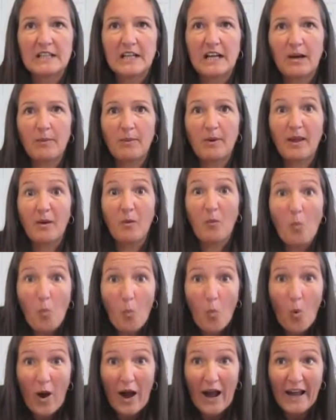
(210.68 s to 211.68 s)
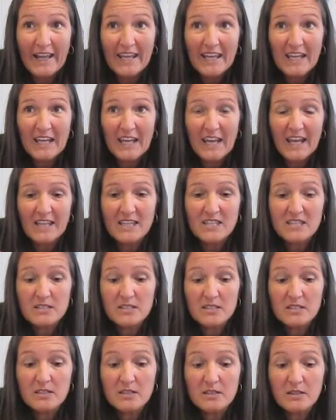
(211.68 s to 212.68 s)
I'm like, why?
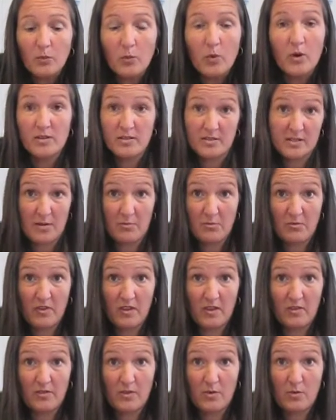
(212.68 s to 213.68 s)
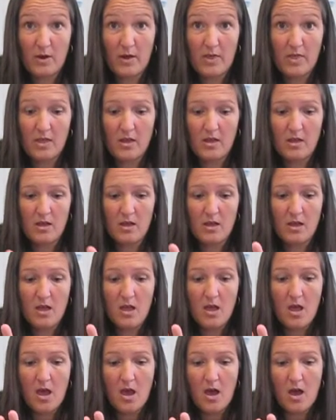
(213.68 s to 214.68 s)
It's the worst time of year for the weather.
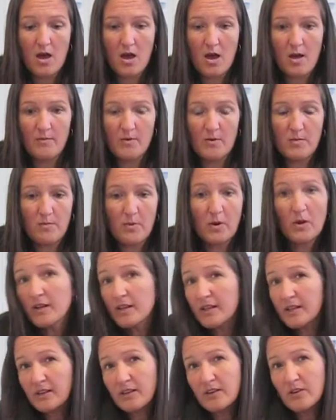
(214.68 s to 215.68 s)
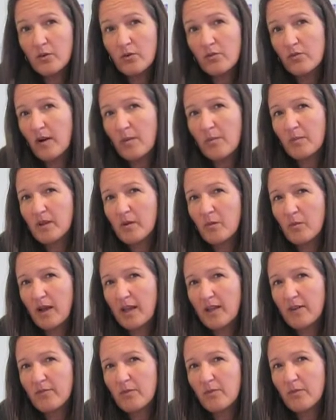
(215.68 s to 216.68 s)
You're pulling your family
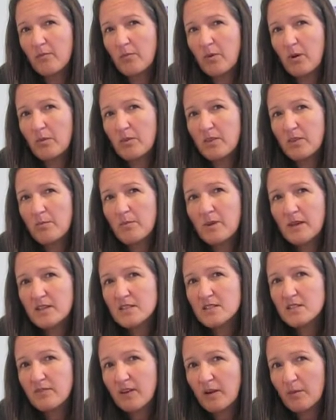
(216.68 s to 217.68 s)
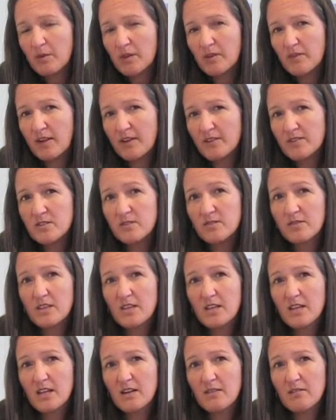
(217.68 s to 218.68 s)
away from probably the biggest family event of the
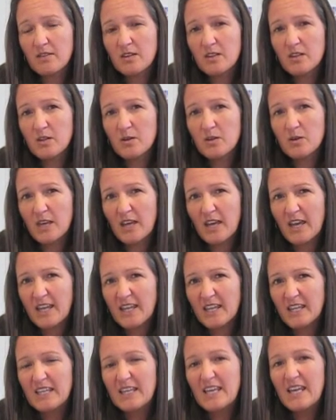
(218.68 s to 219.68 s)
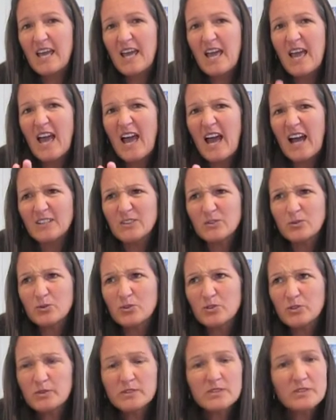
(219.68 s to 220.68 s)
year in the UK, and
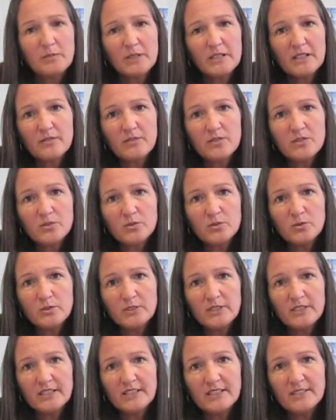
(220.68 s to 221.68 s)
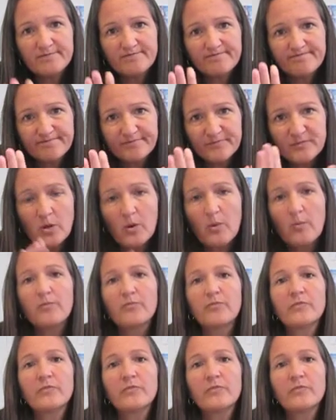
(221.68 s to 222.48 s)
also it's the middle of the school year. So